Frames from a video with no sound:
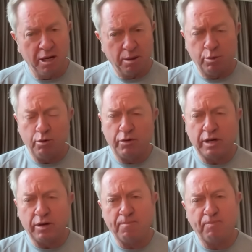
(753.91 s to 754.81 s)

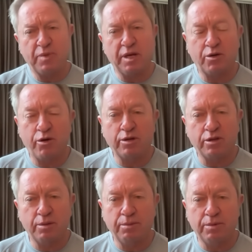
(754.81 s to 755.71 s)
moving across
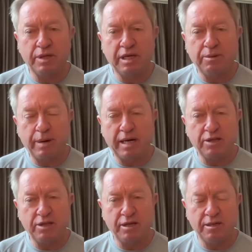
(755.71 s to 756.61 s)
the
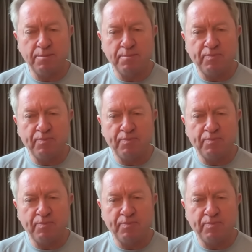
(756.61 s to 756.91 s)
Bayesian